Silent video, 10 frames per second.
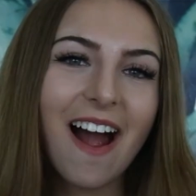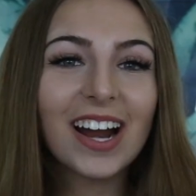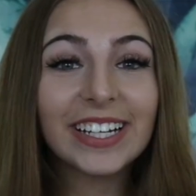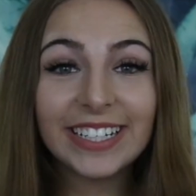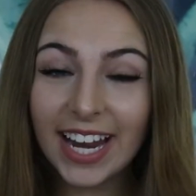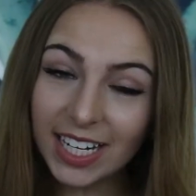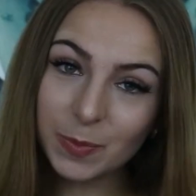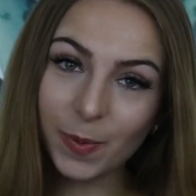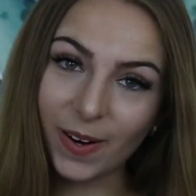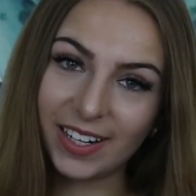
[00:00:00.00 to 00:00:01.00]
Our
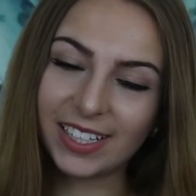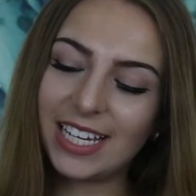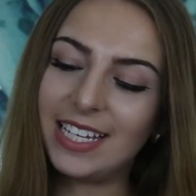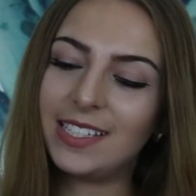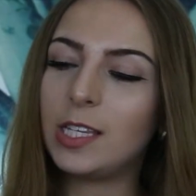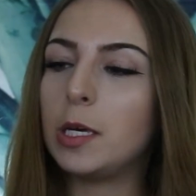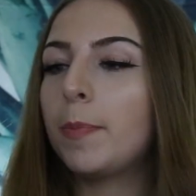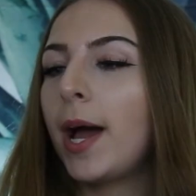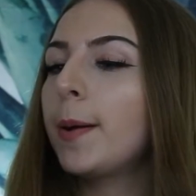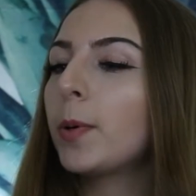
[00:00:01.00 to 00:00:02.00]
next product is the
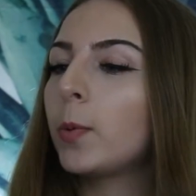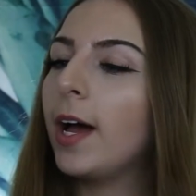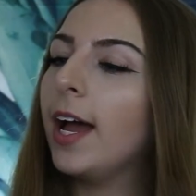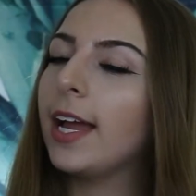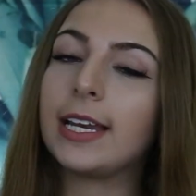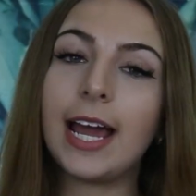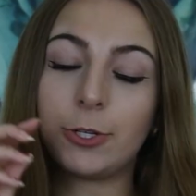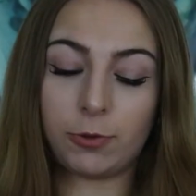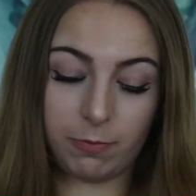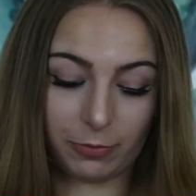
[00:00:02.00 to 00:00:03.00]
Piper Wide
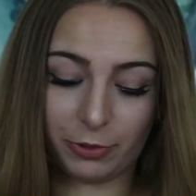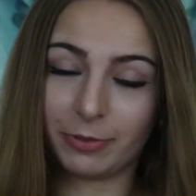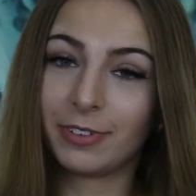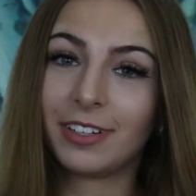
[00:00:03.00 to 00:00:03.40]
Natural.